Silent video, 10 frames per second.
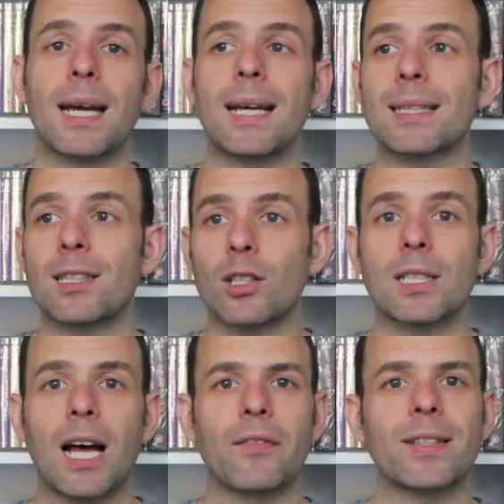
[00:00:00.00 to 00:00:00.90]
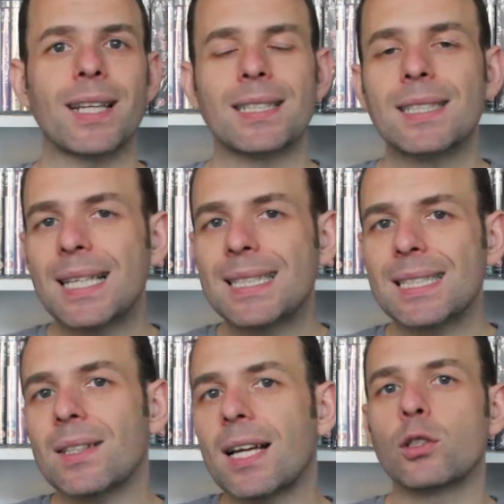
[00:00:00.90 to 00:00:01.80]
it does have a nice
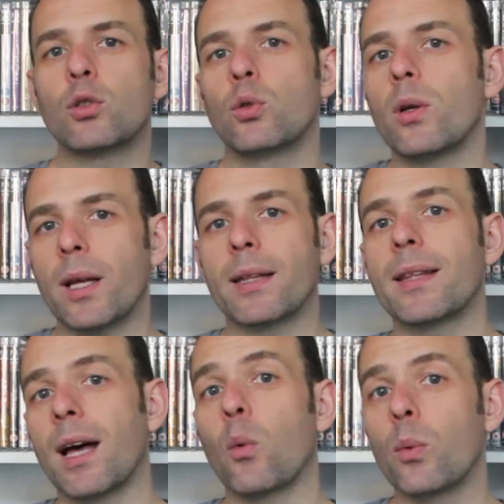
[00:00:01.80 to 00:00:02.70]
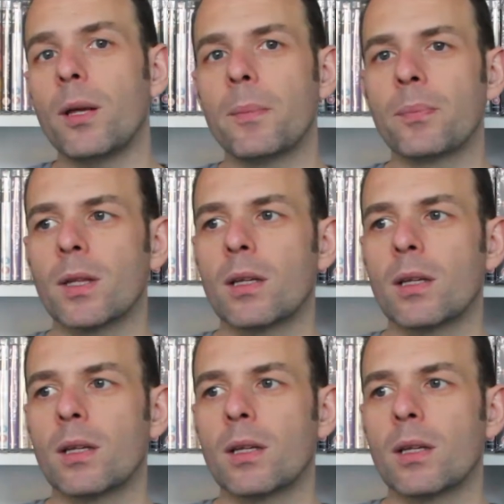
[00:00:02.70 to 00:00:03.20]
slant to it in that way.